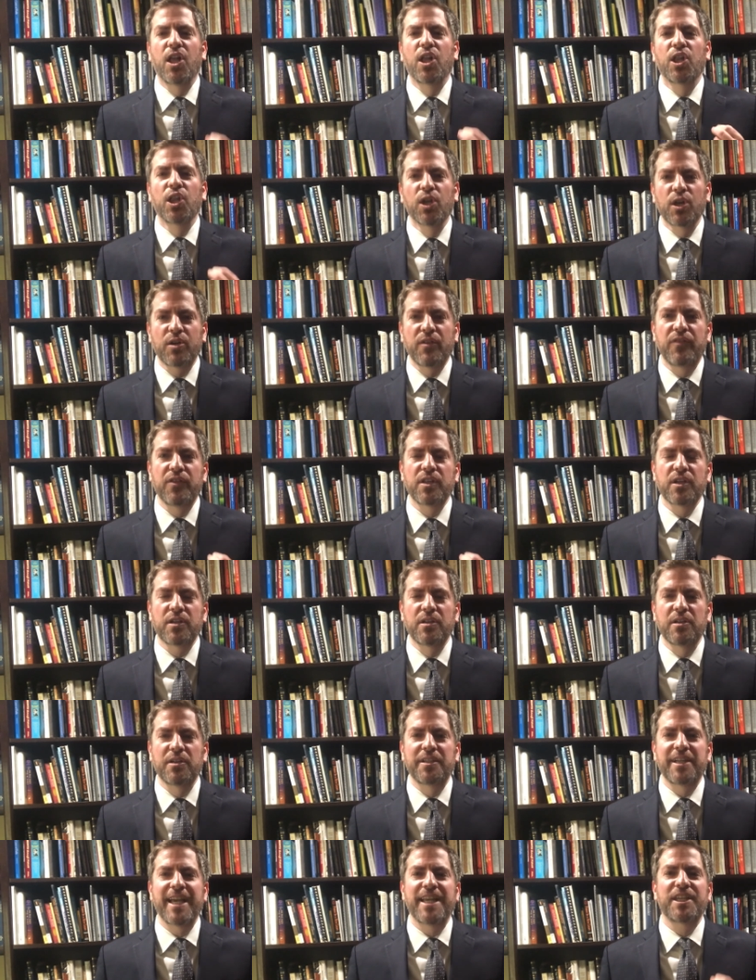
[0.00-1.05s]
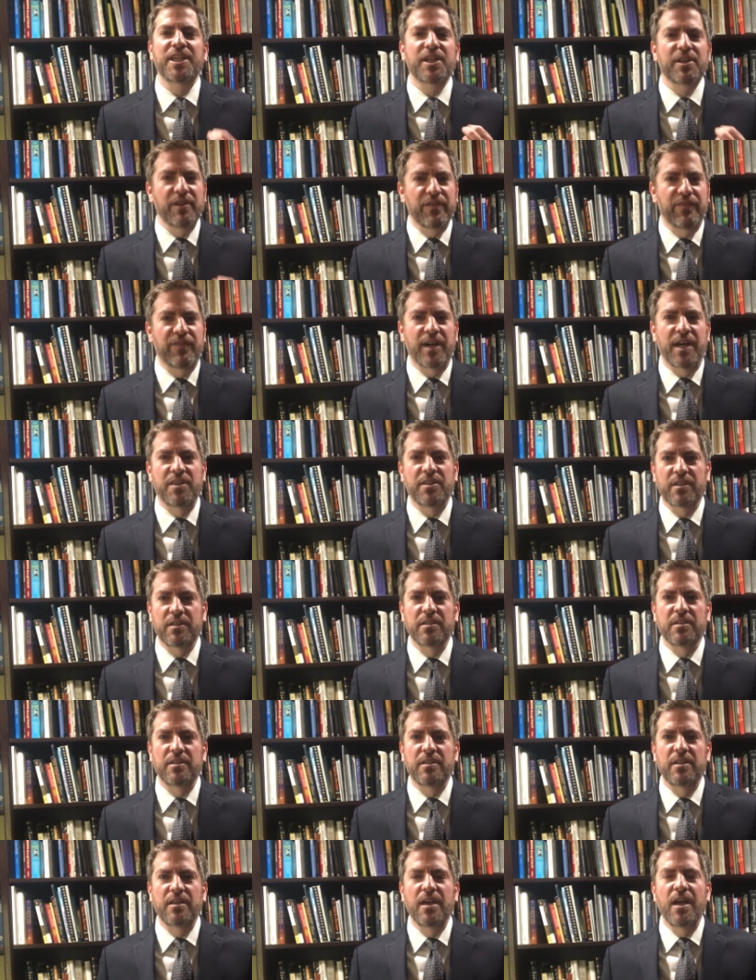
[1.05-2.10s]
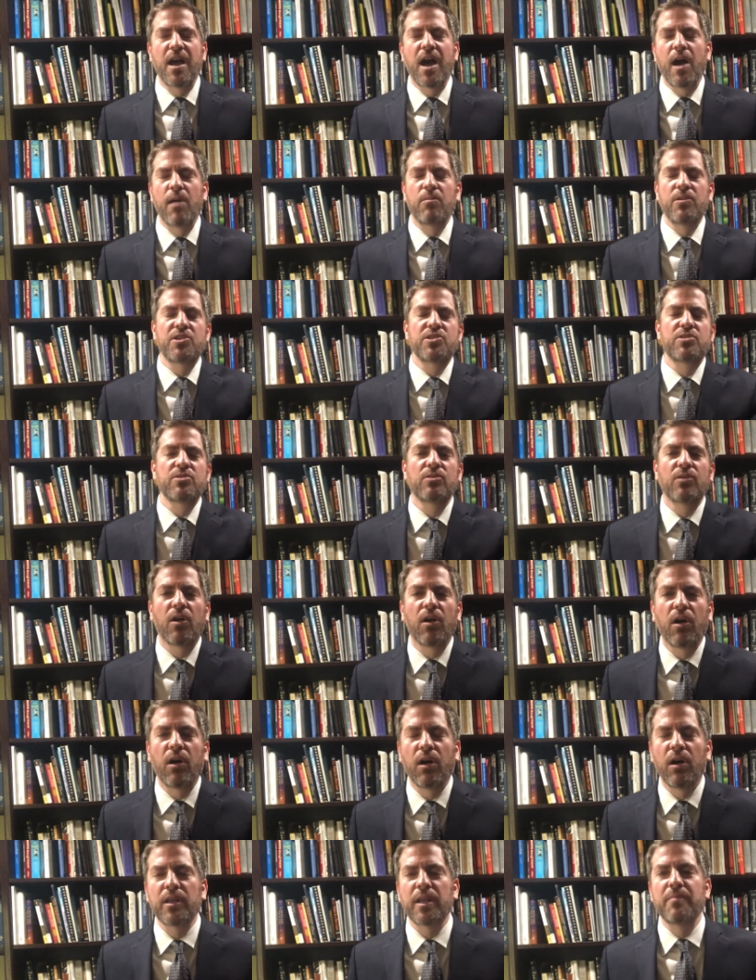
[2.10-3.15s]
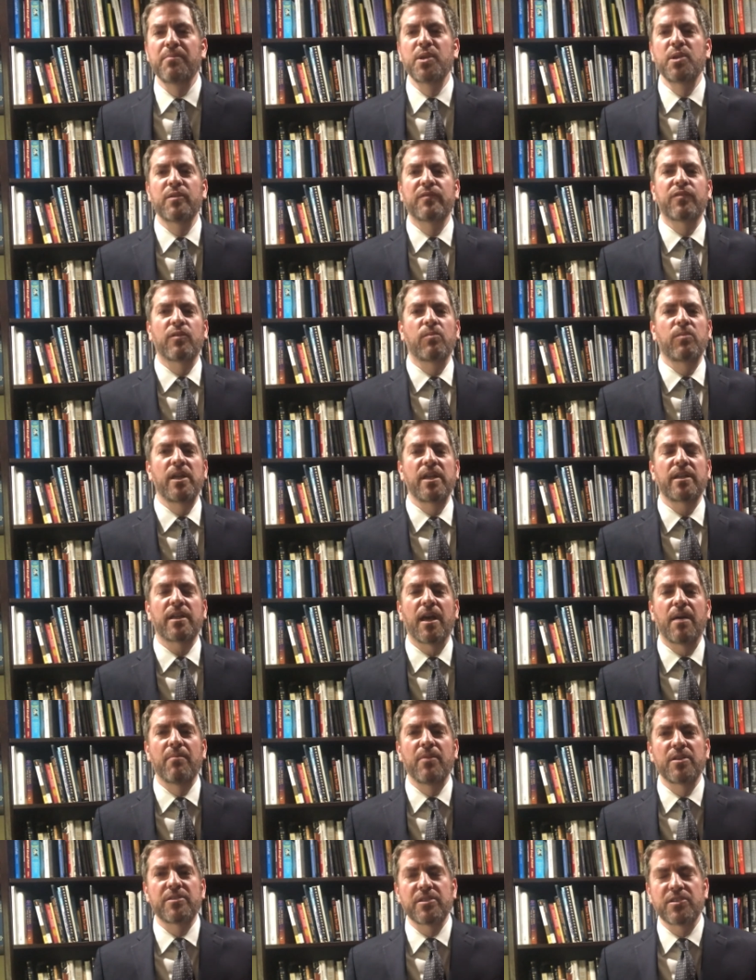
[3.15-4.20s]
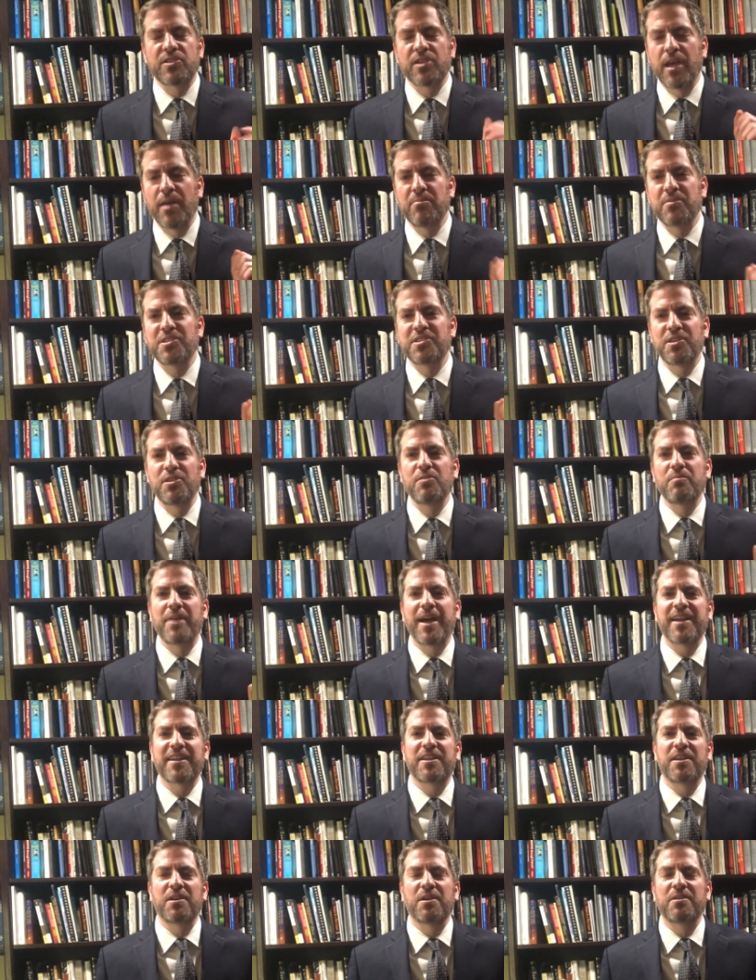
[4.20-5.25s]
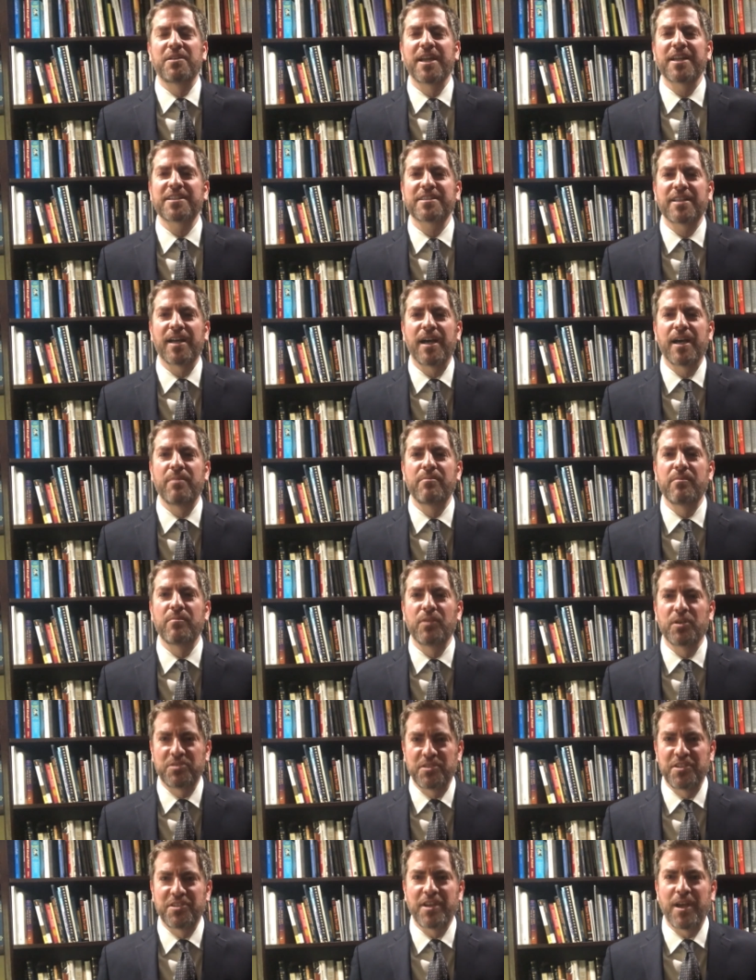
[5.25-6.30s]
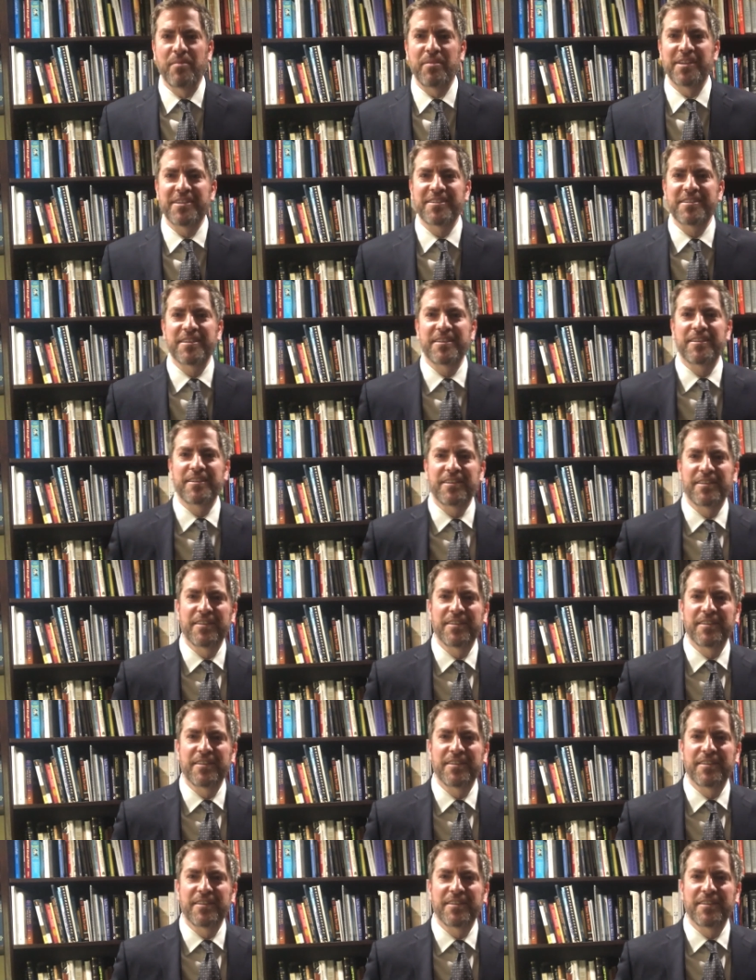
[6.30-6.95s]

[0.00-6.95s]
Look for the good and you're going to find the good. I wish you all a beautiful week. Amir Tashem. See you back here next time. Motzi Shabbos.